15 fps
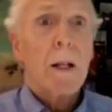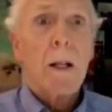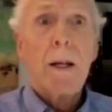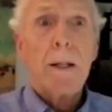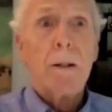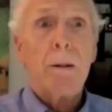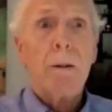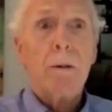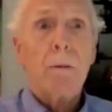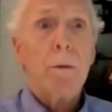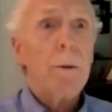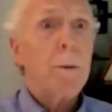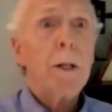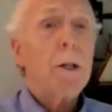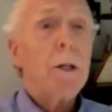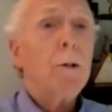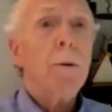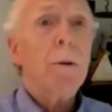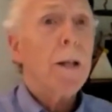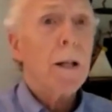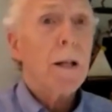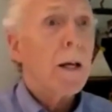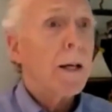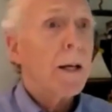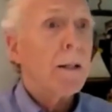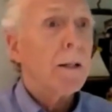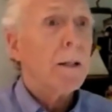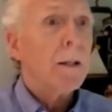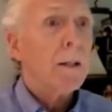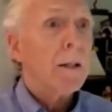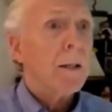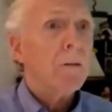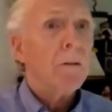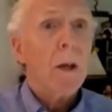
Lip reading: We got light. What are we going to do with that light?